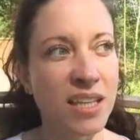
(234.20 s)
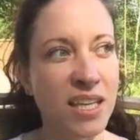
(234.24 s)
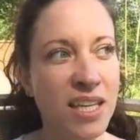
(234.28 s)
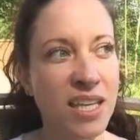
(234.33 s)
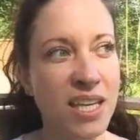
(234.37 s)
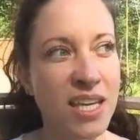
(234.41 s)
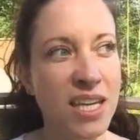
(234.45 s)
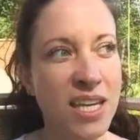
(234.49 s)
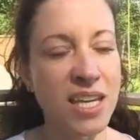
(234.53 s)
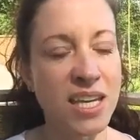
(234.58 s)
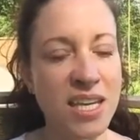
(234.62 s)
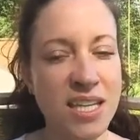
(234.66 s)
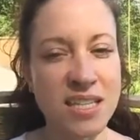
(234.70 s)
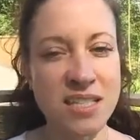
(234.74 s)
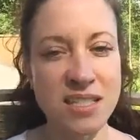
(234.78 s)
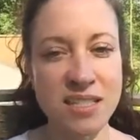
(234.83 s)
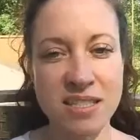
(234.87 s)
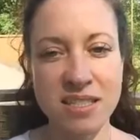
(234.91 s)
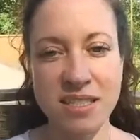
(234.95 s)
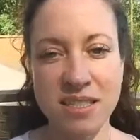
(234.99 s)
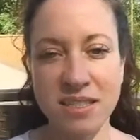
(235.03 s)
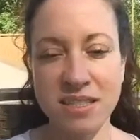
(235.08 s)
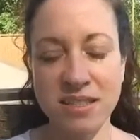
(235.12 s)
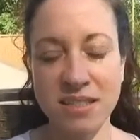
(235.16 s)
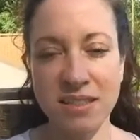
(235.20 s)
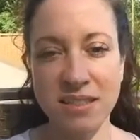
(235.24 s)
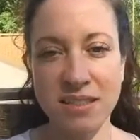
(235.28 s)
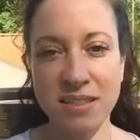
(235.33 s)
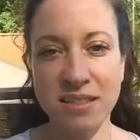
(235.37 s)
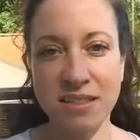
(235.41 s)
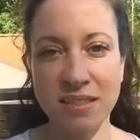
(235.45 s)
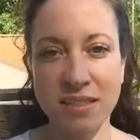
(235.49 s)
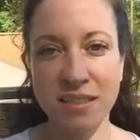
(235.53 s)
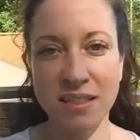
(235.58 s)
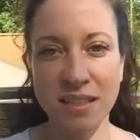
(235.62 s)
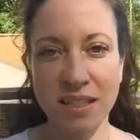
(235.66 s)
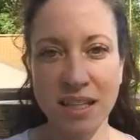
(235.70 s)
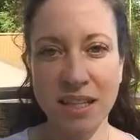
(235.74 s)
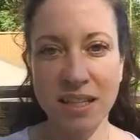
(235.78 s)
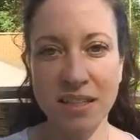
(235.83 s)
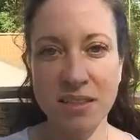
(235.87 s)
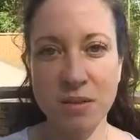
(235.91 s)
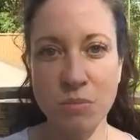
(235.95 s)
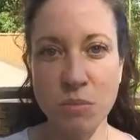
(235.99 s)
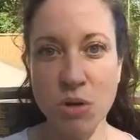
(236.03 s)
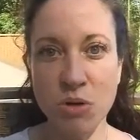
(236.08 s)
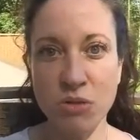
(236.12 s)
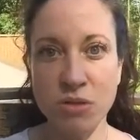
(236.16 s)
he's like
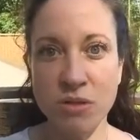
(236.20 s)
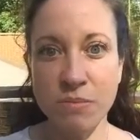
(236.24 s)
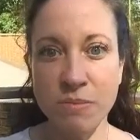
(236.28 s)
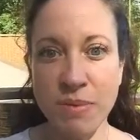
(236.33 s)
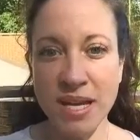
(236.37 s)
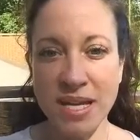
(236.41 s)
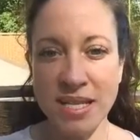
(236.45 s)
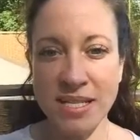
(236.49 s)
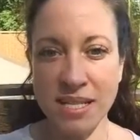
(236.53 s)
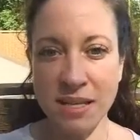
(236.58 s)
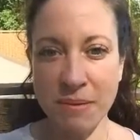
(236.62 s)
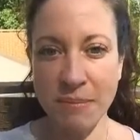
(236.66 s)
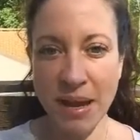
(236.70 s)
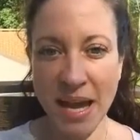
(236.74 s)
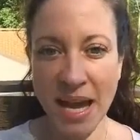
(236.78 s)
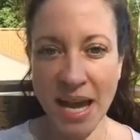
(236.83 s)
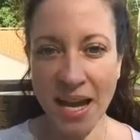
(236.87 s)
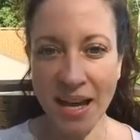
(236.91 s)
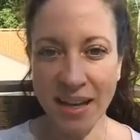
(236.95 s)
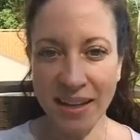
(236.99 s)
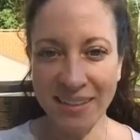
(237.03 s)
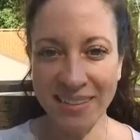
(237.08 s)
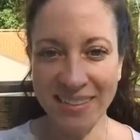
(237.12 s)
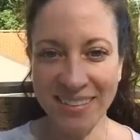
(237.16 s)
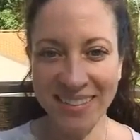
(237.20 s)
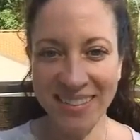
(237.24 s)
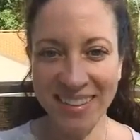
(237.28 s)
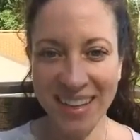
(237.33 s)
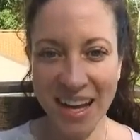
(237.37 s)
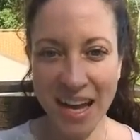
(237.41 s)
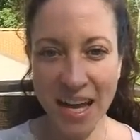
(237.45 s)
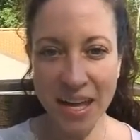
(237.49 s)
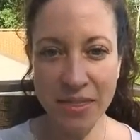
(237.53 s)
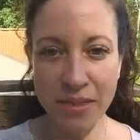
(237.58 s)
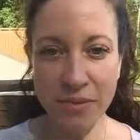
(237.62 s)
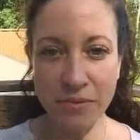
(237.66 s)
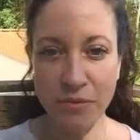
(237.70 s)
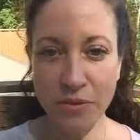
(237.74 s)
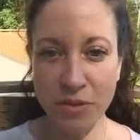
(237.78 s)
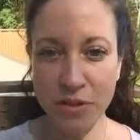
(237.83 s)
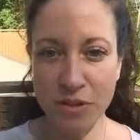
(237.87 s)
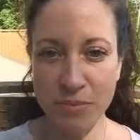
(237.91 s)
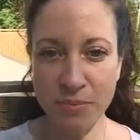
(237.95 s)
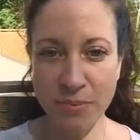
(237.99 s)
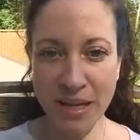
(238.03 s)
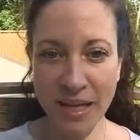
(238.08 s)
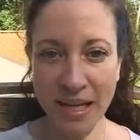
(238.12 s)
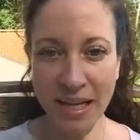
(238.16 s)
the most amazing man and the
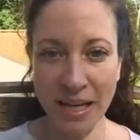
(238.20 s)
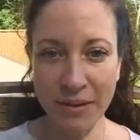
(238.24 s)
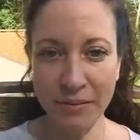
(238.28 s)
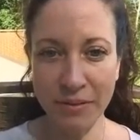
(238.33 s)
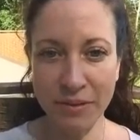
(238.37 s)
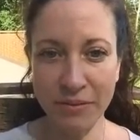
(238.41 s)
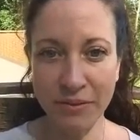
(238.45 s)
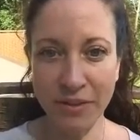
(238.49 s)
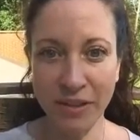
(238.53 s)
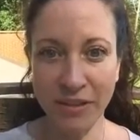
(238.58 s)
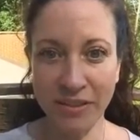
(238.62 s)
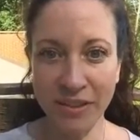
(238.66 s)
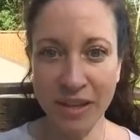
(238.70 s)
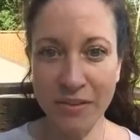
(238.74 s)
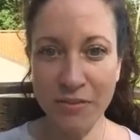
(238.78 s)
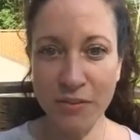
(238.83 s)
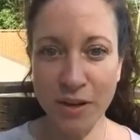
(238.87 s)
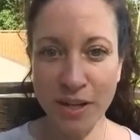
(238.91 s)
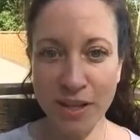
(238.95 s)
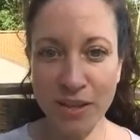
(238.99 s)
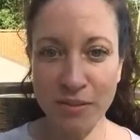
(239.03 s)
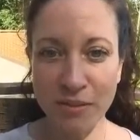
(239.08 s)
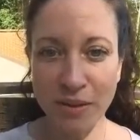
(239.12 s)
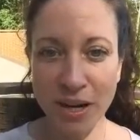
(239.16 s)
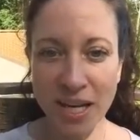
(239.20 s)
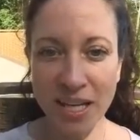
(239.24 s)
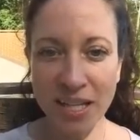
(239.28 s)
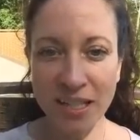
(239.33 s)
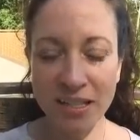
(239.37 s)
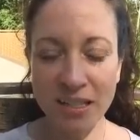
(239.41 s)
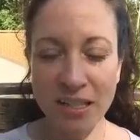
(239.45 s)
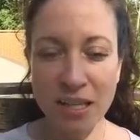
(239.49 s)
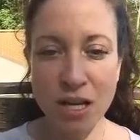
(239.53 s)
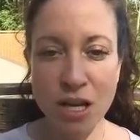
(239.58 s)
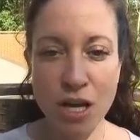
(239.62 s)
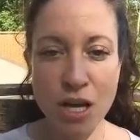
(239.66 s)
first man I ever fell in love with, right?